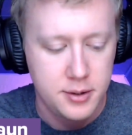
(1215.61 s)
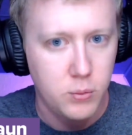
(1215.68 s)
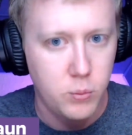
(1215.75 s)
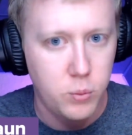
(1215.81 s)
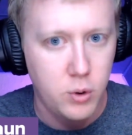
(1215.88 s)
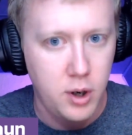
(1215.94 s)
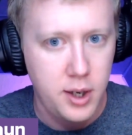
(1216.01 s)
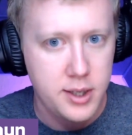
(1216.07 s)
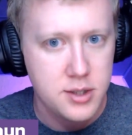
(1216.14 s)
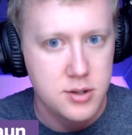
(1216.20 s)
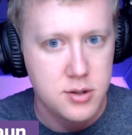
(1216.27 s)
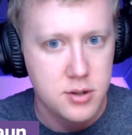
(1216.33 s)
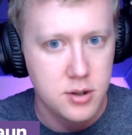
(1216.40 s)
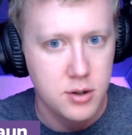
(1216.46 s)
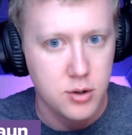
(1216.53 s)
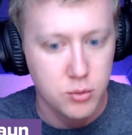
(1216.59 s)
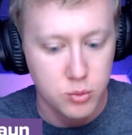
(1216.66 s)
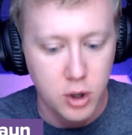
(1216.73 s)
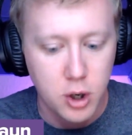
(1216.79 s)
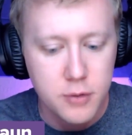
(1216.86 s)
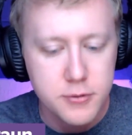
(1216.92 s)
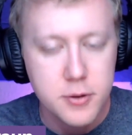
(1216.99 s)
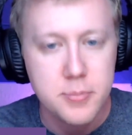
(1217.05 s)
was the
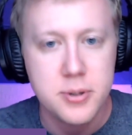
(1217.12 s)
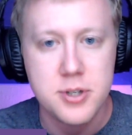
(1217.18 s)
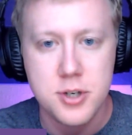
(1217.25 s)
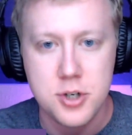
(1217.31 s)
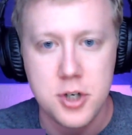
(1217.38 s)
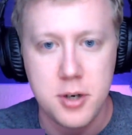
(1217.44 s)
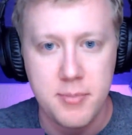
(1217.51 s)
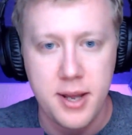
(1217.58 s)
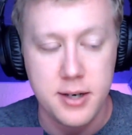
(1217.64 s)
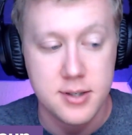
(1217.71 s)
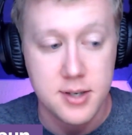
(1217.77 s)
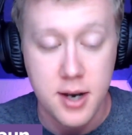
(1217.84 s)
rover position meant